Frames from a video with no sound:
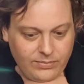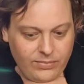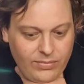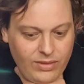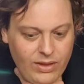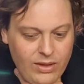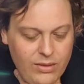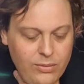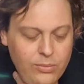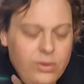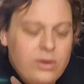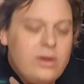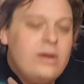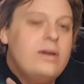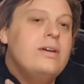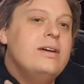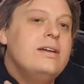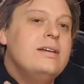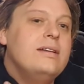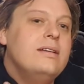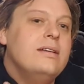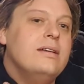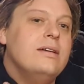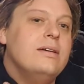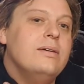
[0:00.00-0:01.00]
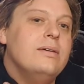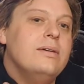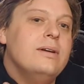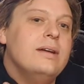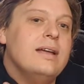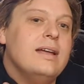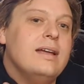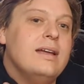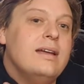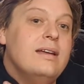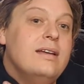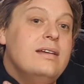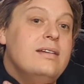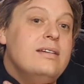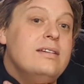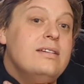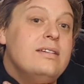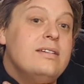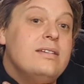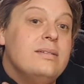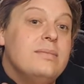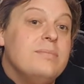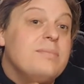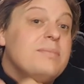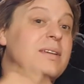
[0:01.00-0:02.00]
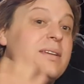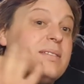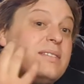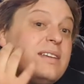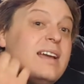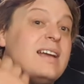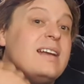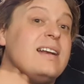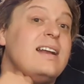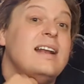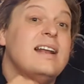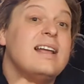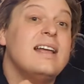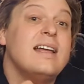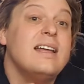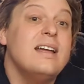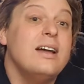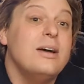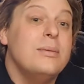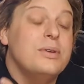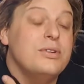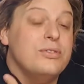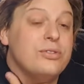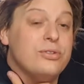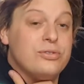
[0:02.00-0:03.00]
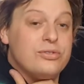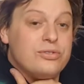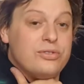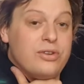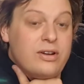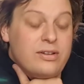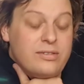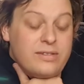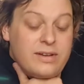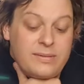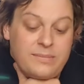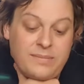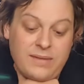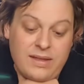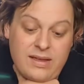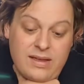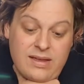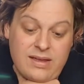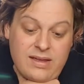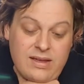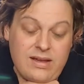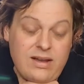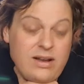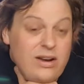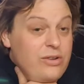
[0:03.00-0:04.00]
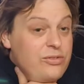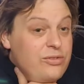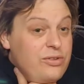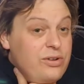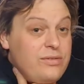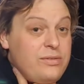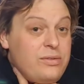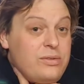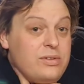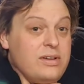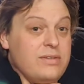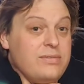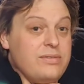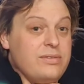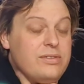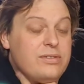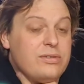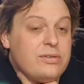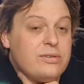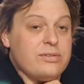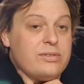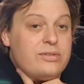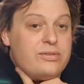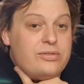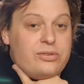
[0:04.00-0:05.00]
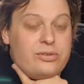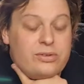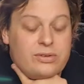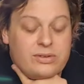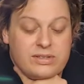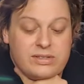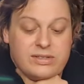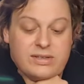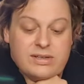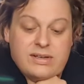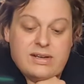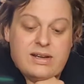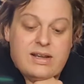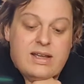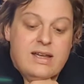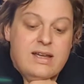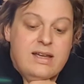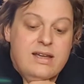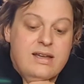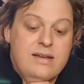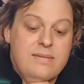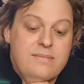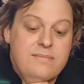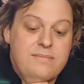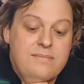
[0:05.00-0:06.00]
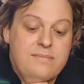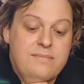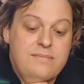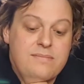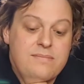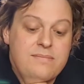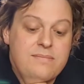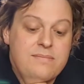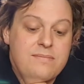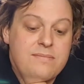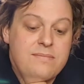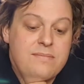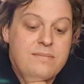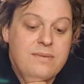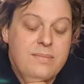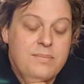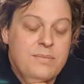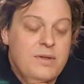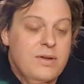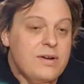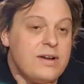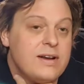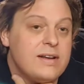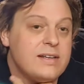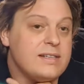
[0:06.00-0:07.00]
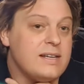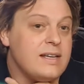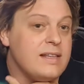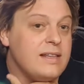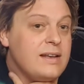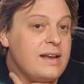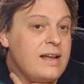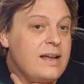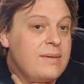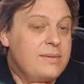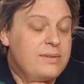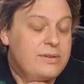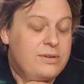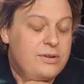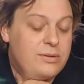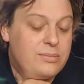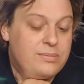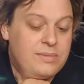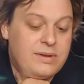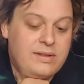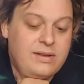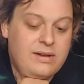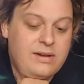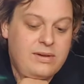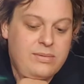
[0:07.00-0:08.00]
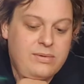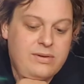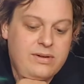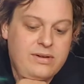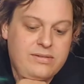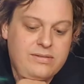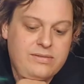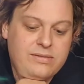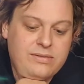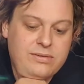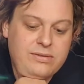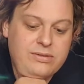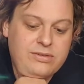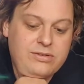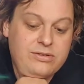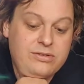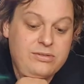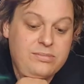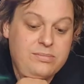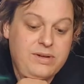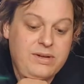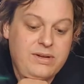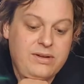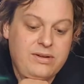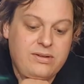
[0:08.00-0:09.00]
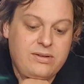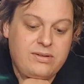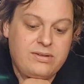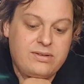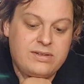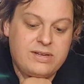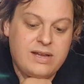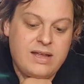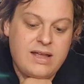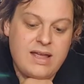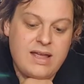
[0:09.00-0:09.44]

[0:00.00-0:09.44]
What I do is, technically, I'm a truck driver. I drive all different sorts of trucks. I'm not going to say the name of the company that I work for, just because.